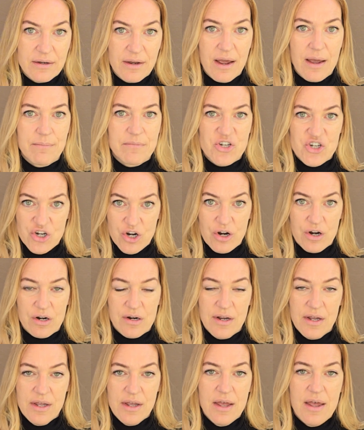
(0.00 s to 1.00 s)
I'm
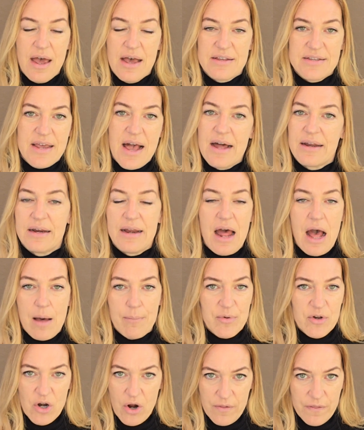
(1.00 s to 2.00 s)
sure, has had it
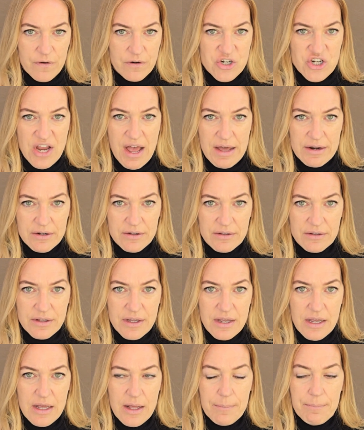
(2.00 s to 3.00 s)
happen on their channel,
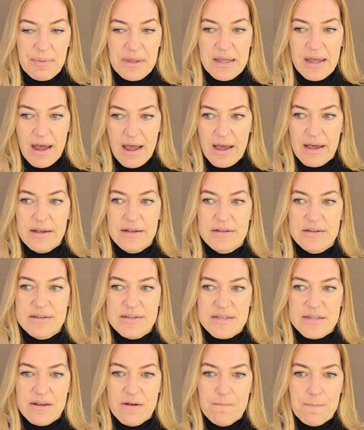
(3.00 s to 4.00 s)

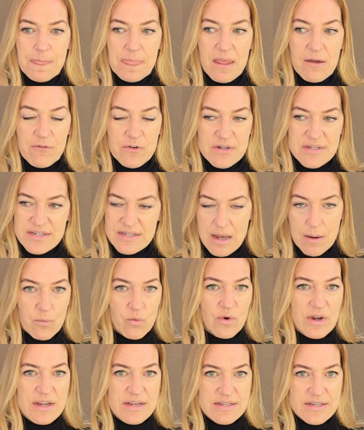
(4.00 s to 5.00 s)
because for some
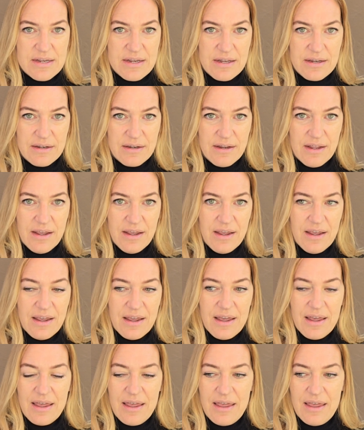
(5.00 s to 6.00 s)
reason,
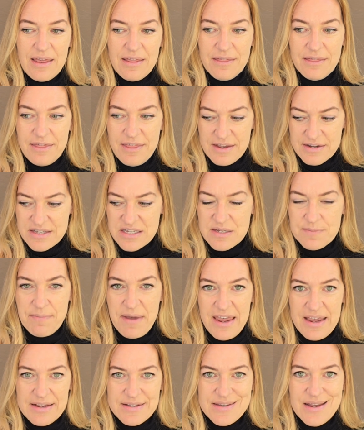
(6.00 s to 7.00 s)
this
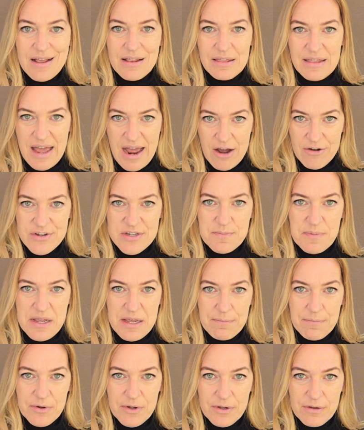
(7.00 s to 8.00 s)
space allows
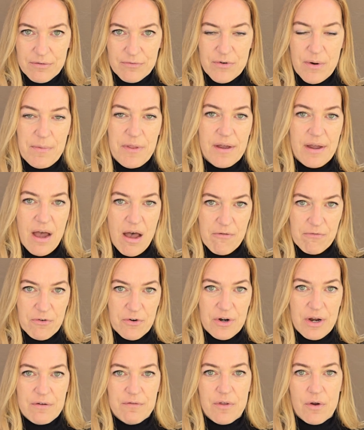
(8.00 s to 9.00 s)
people from the
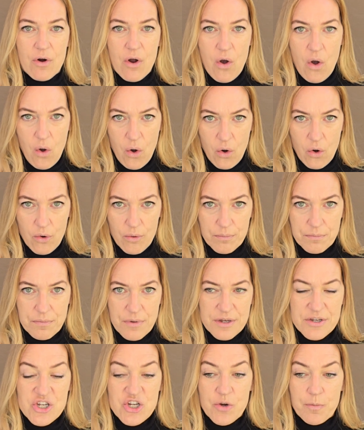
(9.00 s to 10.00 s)
comfort of their
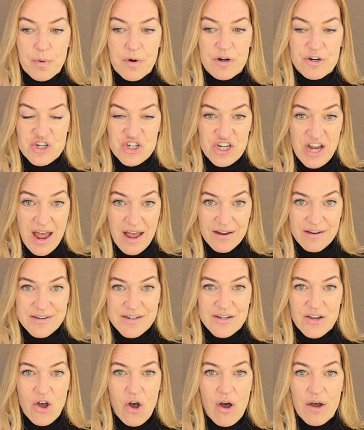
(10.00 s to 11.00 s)
home to
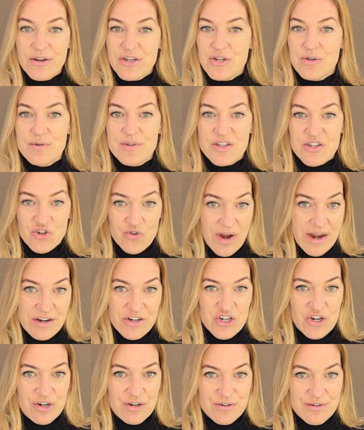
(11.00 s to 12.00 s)
project onto
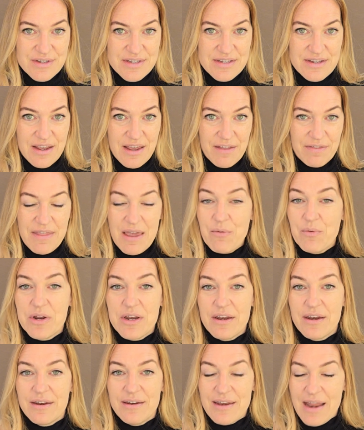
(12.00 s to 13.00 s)
strangers. They
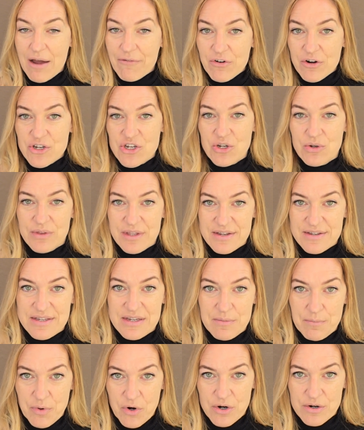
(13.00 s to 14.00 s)
would never do this
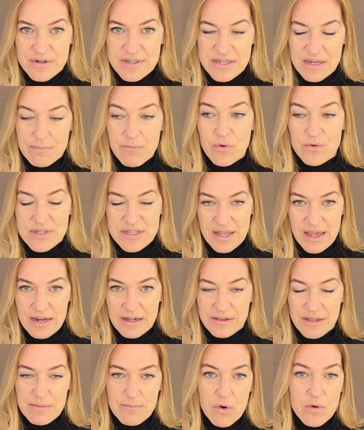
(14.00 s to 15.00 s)
in person, most
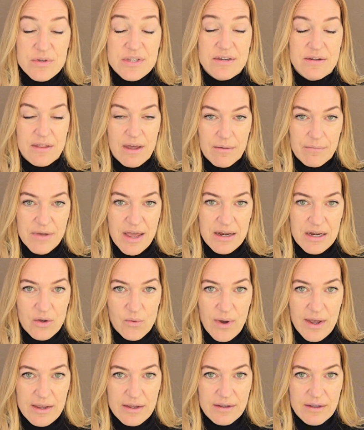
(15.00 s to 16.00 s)
likely, most of them
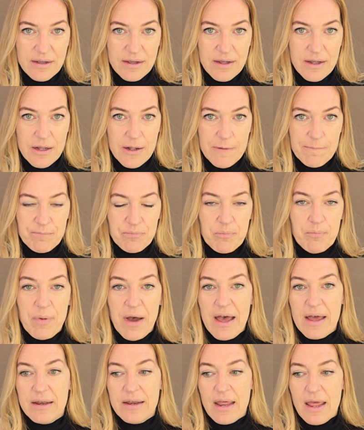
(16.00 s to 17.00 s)
anyway.
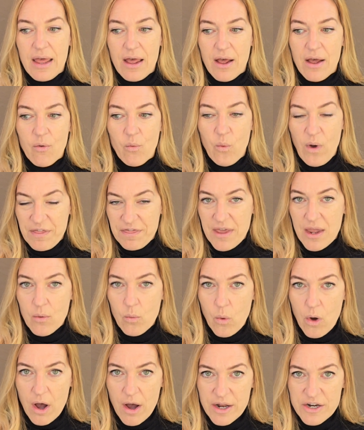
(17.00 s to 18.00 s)
But what they
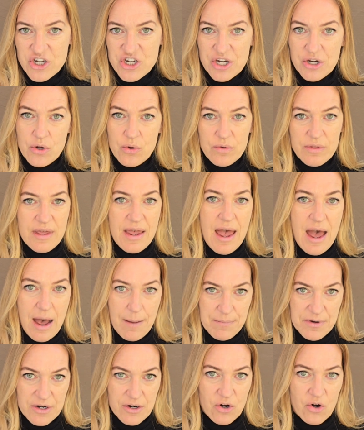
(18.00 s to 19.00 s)
watch and who they
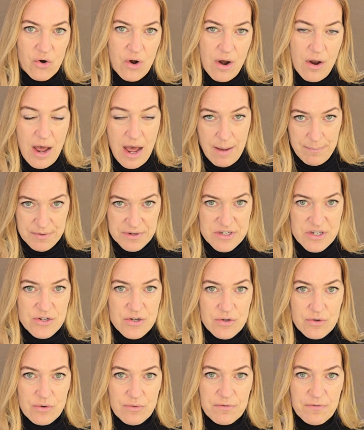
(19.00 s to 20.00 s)
happen
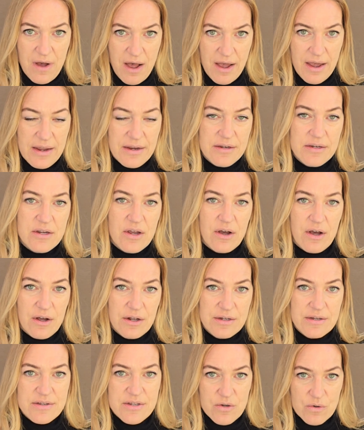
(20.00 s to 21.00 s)
to find
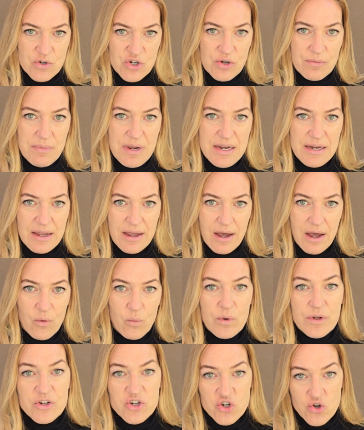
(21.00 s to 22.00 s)
on social media
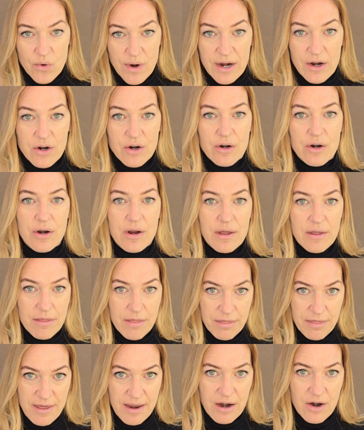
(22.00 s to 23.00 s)
will trigger
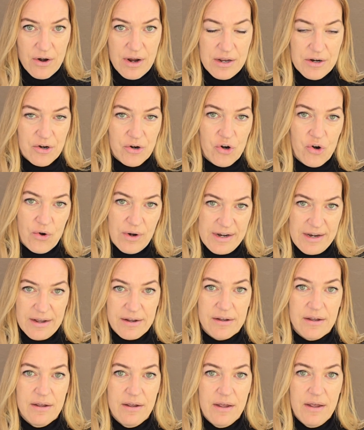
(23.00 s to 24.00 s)
their inner
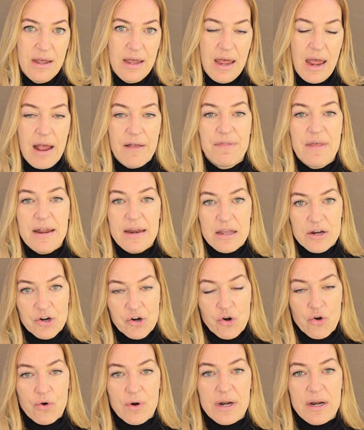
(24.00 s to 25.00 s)
critic. And that inner
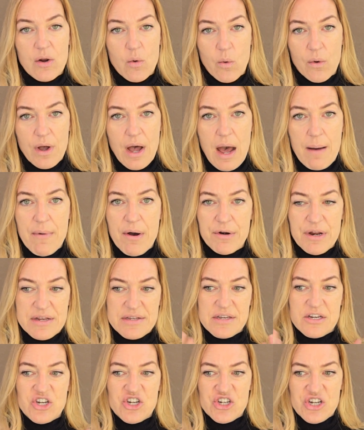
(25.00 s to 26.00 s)
critic will come out
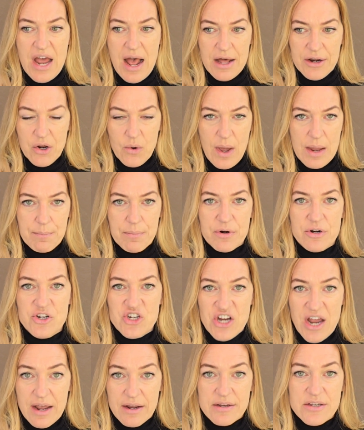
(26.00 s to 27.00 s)
as a shadow and
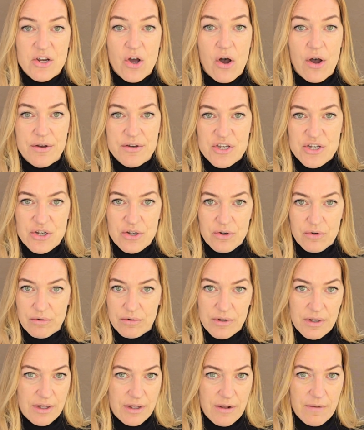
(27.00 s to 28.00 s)
project onto
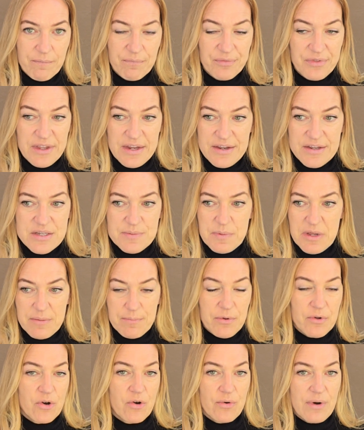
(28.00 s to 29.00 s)
these
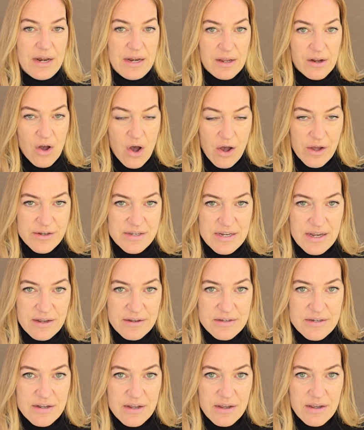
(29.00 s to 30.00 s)
people creating
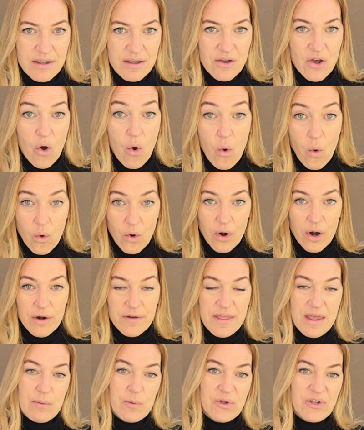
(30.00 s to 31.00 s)
content. Or
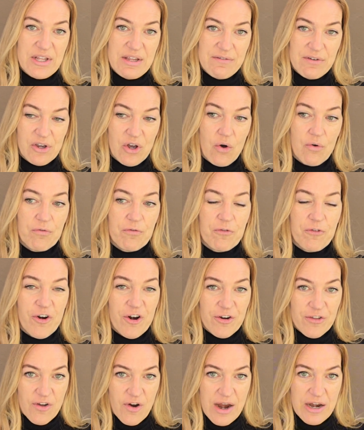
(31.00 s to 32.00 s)
they will even go
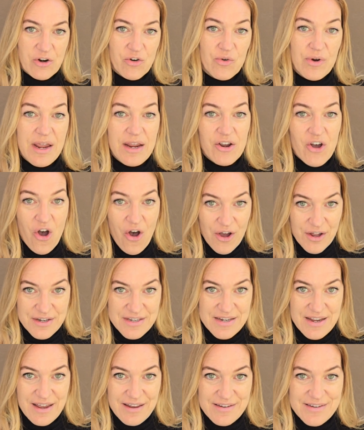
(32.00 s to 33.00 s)
further and create
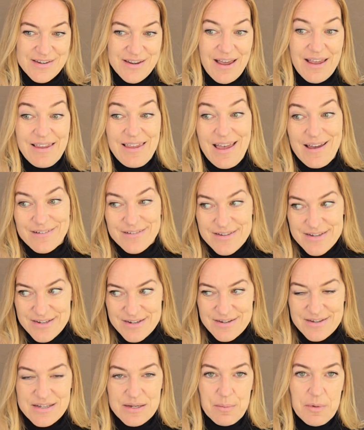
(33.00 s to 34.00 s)
content
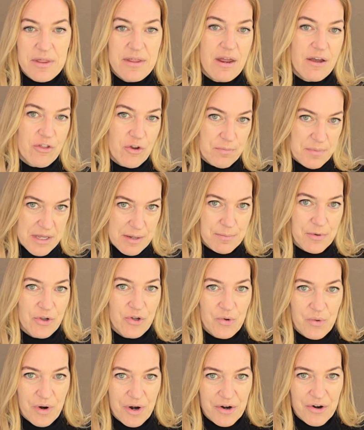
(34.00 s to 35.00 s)
against some of the other people
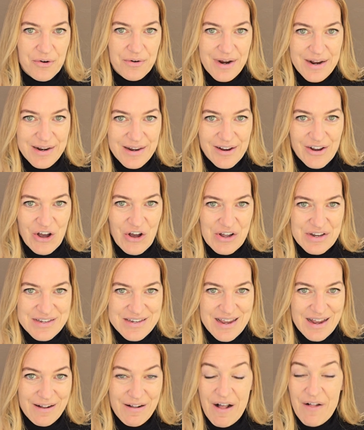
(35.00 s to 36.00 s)
who are creating content.